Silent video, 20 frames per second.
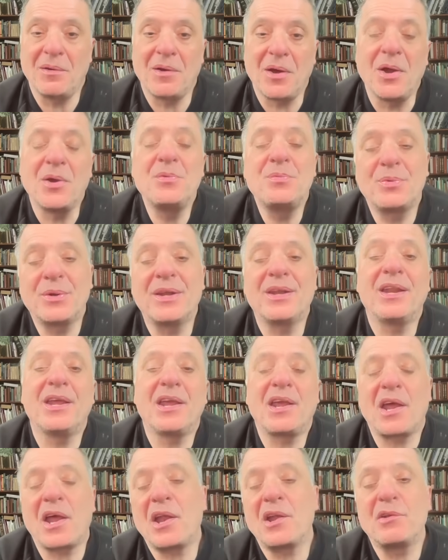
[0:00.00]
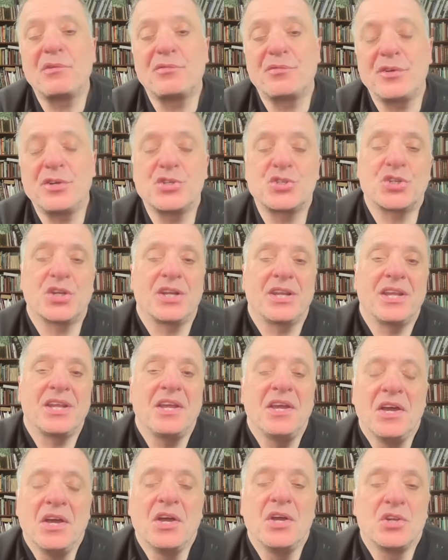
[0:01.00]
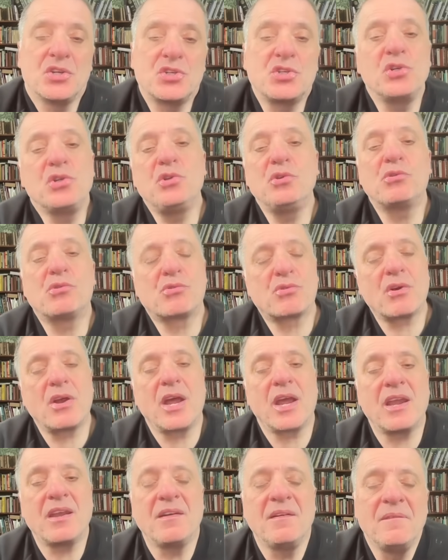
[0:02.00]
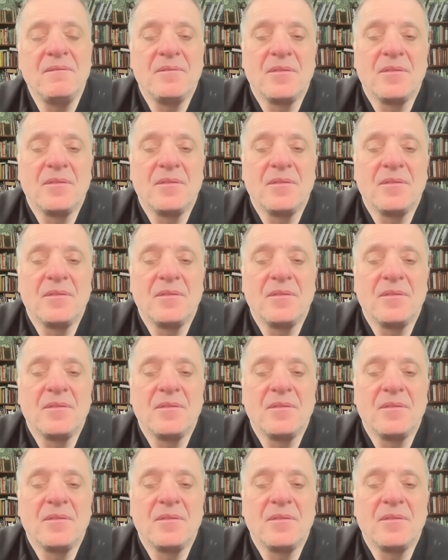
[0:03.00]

openly and officially to Ukraine,